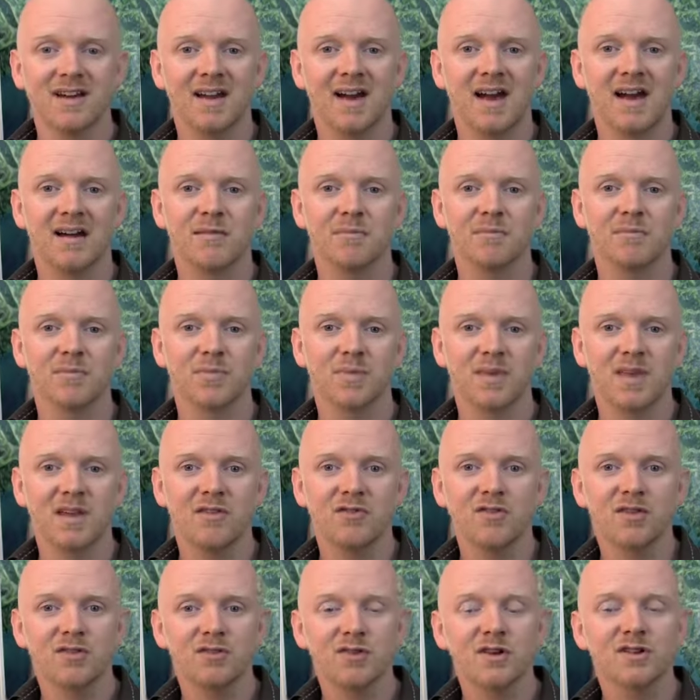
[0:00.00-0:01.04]

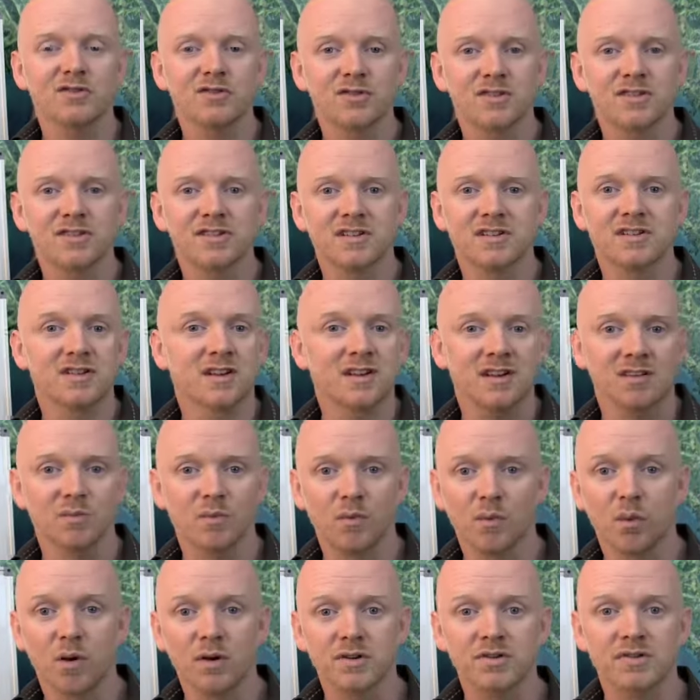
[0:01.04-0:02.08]
If you're interested, you
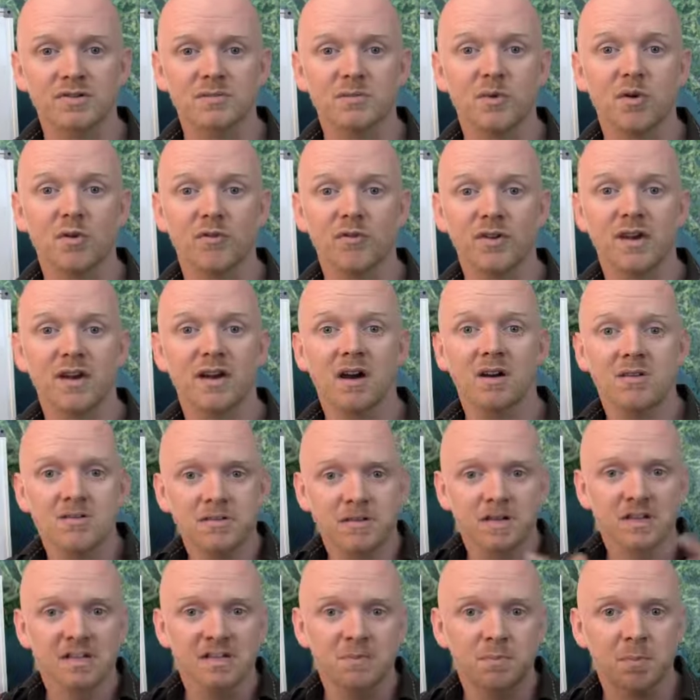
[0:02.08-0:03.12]
can watch some more videos
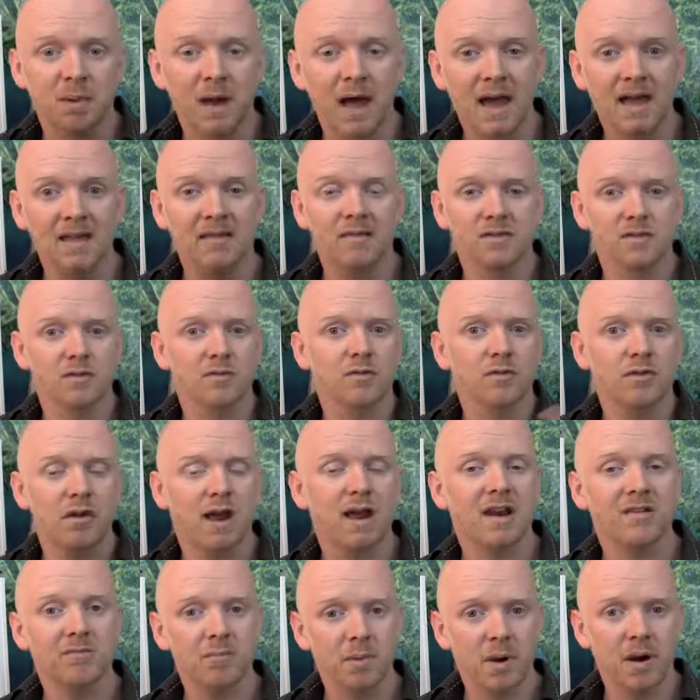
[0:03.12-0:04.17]
that explain the sort of
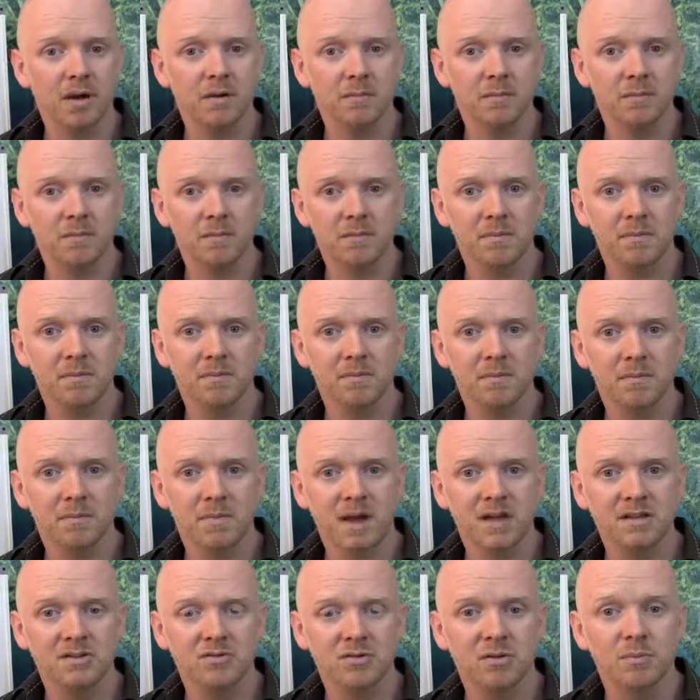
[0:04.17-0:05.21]
creative
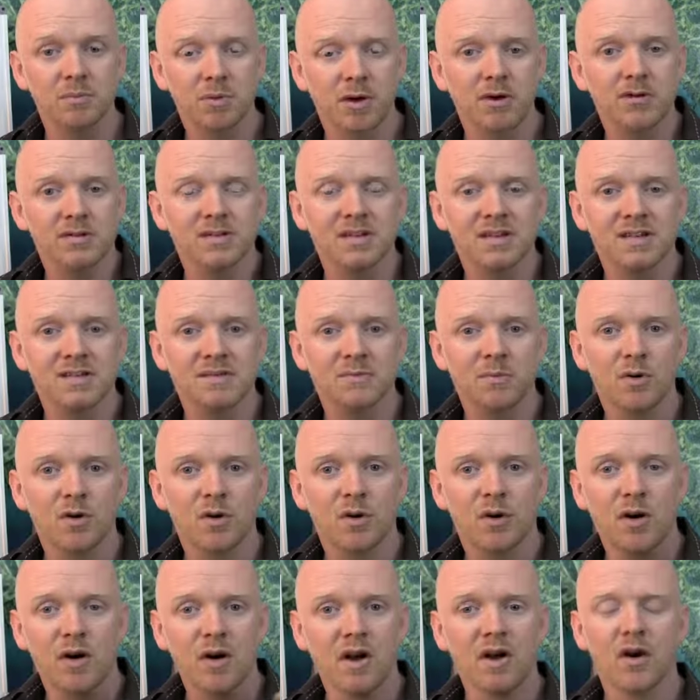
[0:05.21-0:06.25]
mastery process
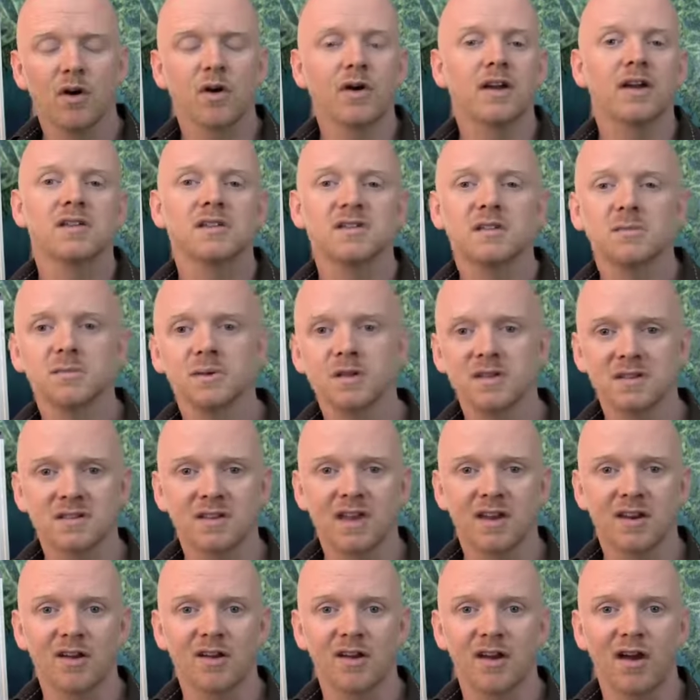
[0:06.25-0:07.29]
more, or you can simply just
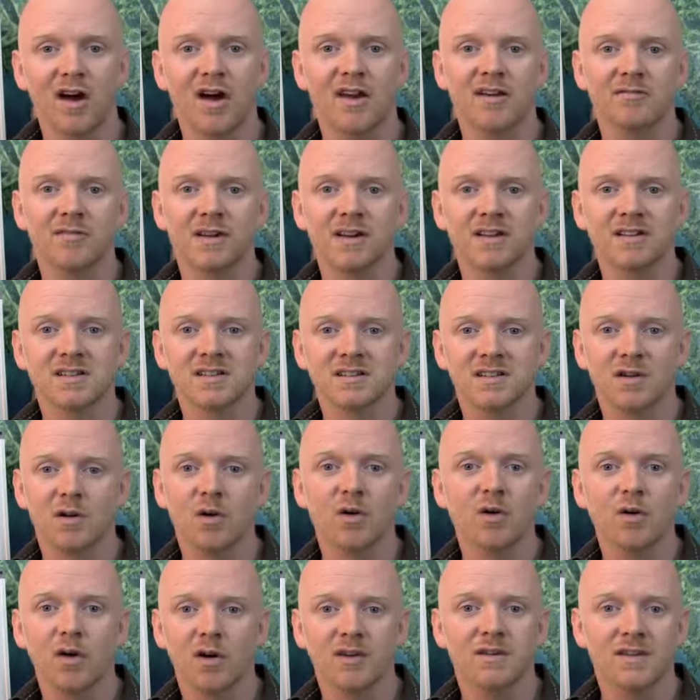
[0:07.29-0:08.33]
get online and register
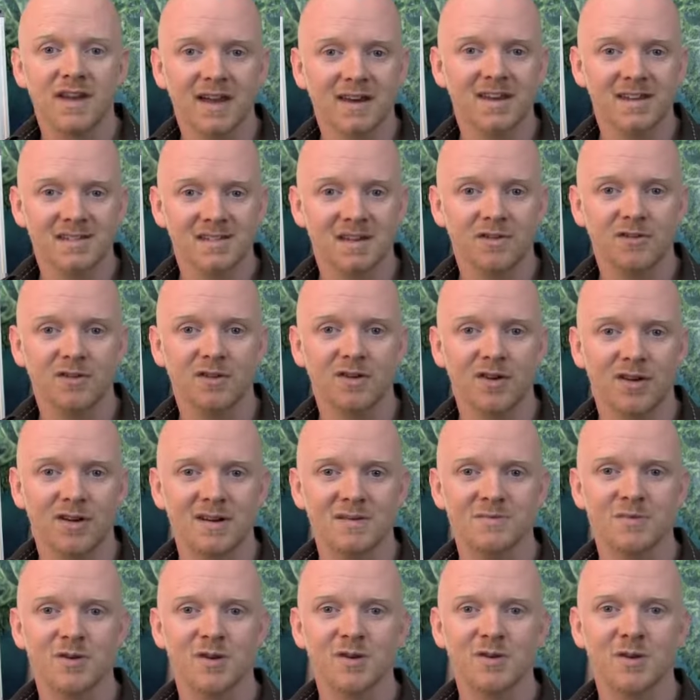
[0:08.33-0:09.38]
or contact us if you've got any
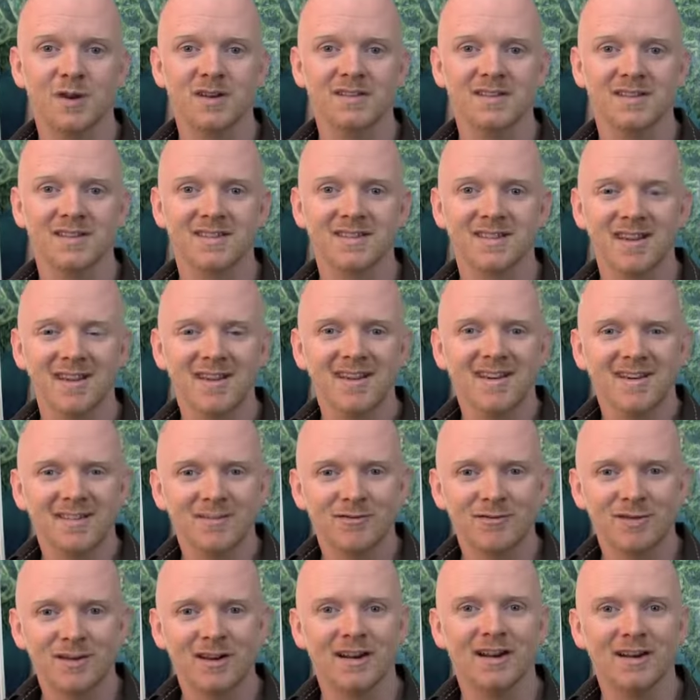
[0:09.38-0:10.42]
more questions. I
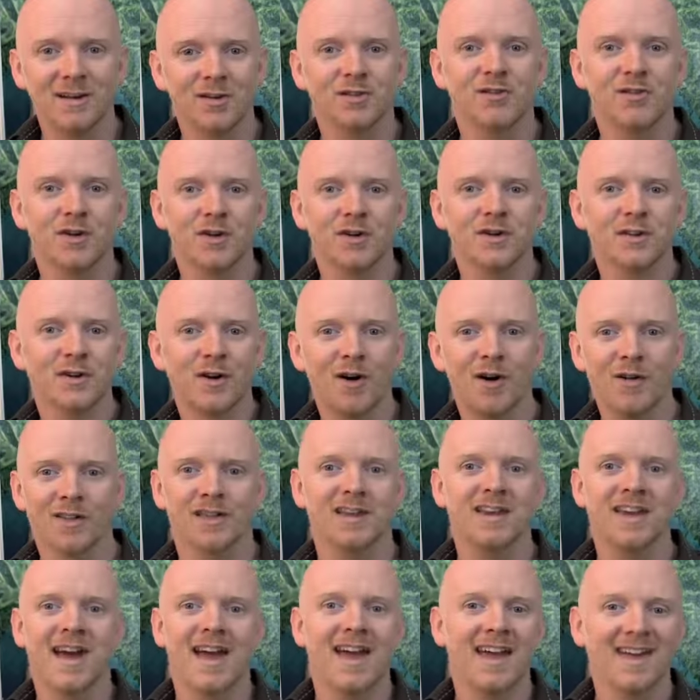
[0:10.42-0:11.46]
really look forward to
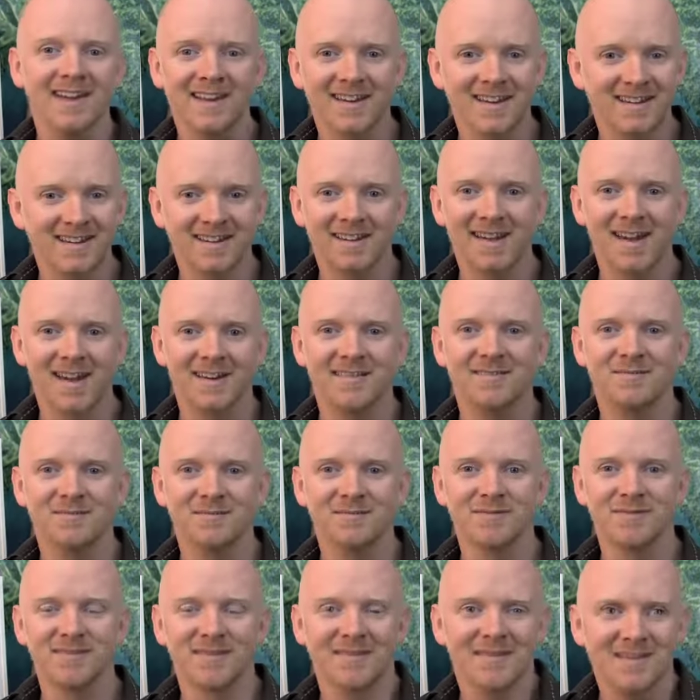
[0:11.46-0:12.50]
holidaying and
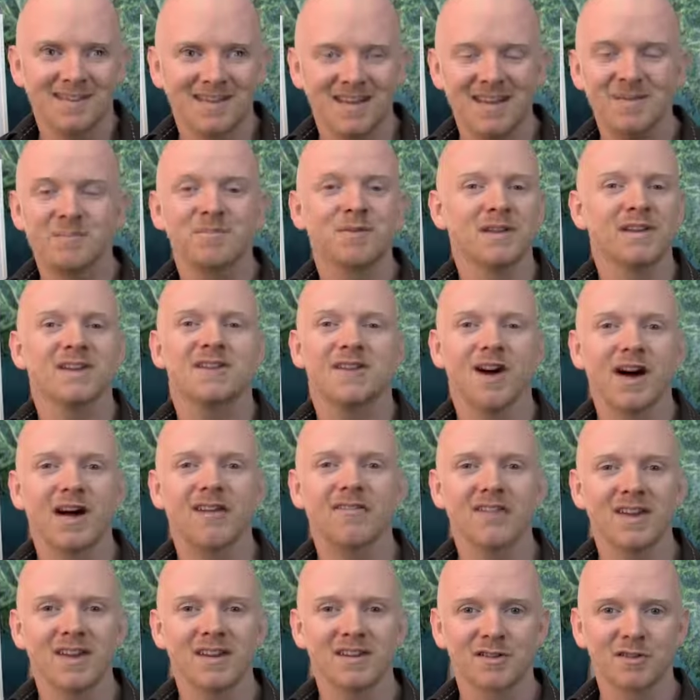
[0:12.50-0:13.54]
deeply
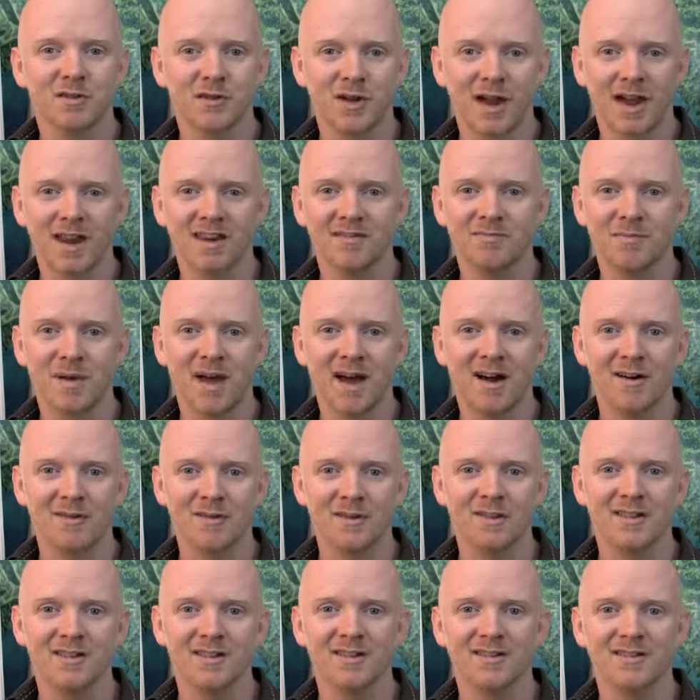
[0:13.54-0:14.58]
diving into creative power
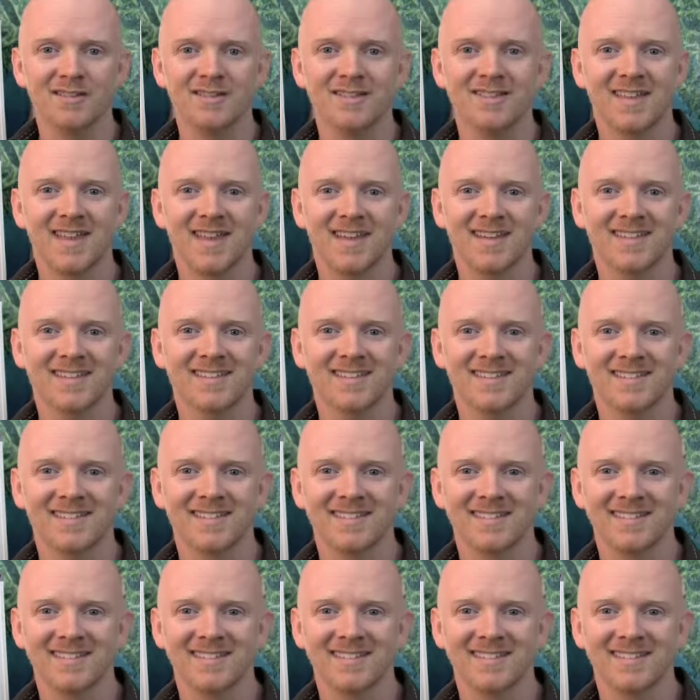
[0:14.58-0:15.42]
with you. Thanks.